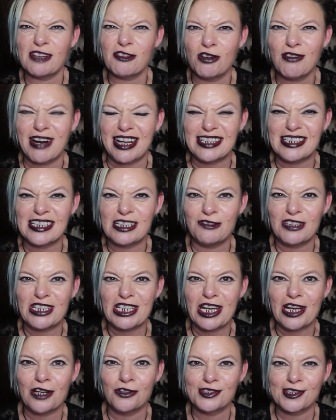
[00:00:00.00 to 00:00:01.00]
ever ranty
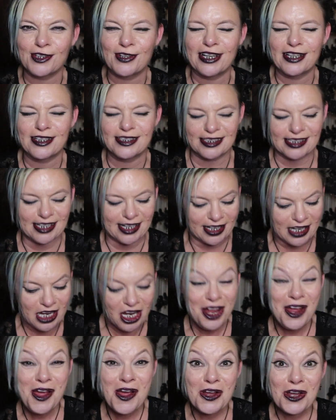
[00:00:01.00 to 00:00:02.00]
video, so like I say,
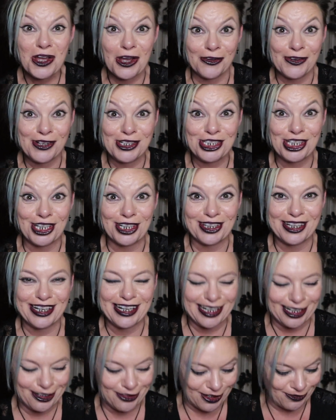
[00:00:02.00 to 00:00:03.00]
go and check that
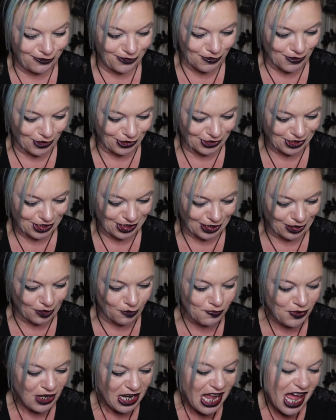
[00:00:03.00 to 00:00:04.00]
out if you want to.
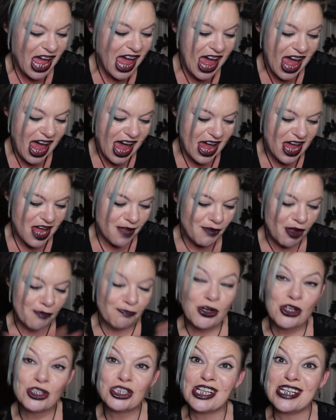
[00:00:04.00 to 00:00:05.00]

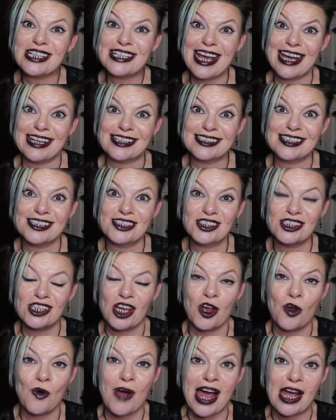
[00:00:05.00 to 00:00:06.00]
But yes,
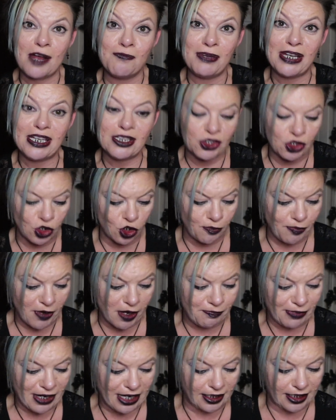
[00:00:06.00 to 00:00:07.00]
so I picked up
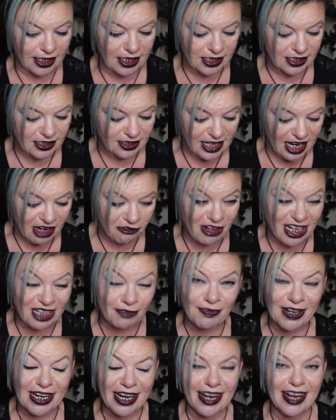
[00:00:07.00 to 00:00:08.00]
a palette that I've
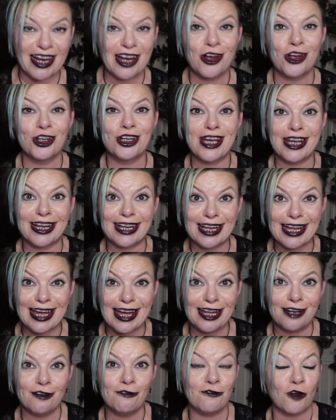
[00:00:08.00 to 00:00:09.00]
had my eye on
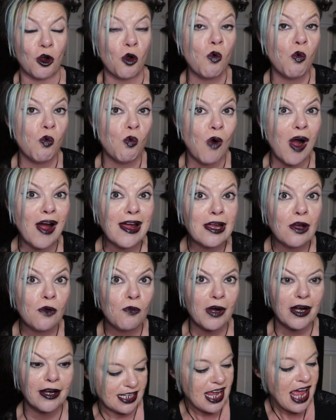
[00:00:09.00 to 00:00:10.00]
again for quite a
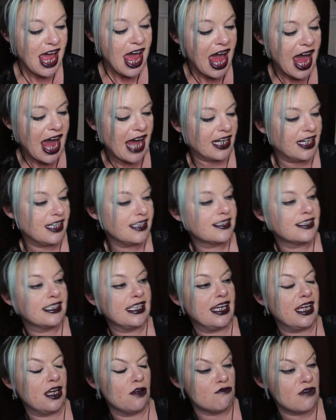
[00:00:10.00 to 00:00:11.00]
while, and it's
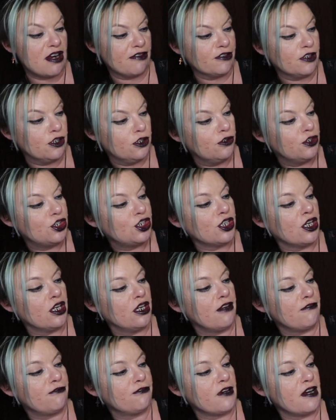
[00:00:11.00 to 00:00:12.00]
the
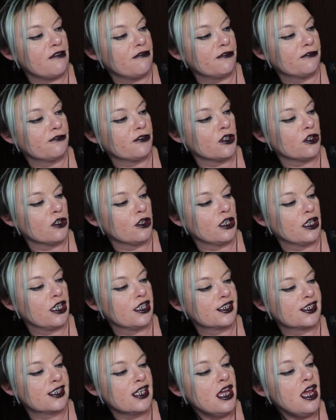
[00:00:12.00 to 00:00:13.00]
Revolution Forever
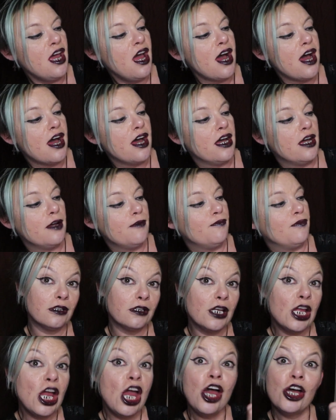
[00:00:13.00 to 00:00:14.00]
Flawless
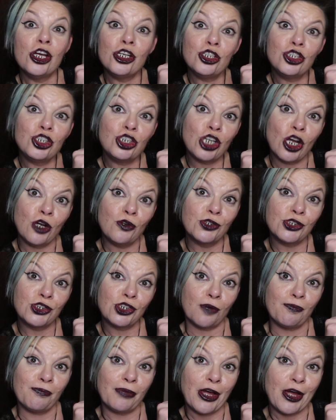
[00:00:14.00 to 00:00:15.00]

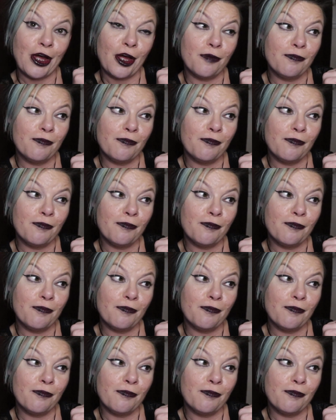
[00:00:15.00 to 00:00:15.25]
Showstopper